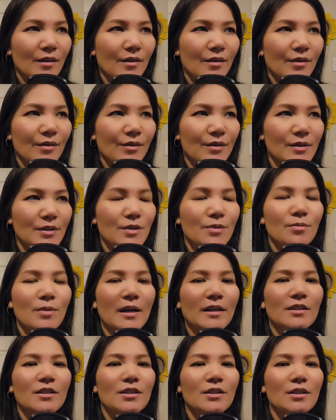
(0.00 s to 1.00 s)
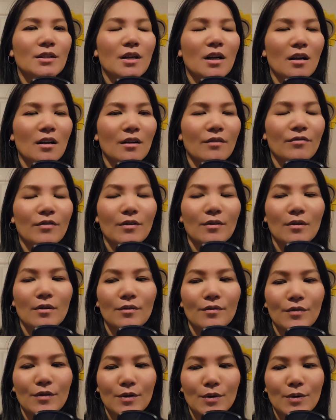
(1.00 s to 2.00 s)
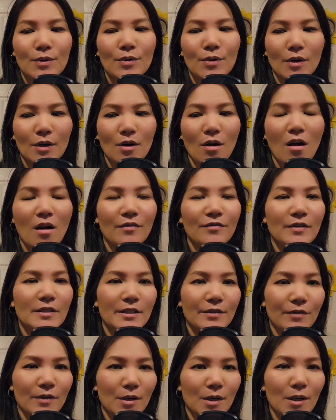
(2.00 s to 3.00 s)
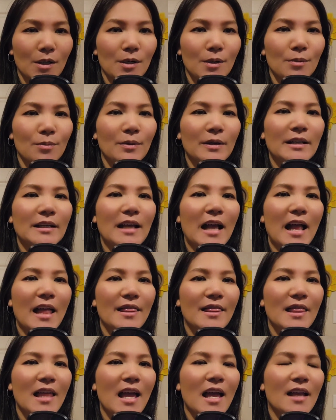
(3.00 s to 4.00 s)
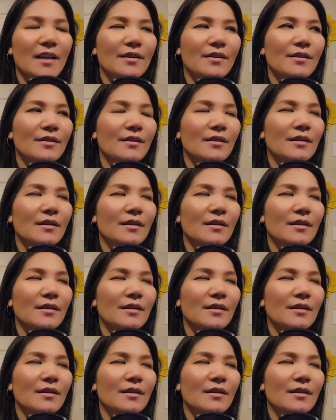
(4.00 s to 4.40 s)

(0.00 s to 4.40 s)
the director of the New York office for Erwin. And then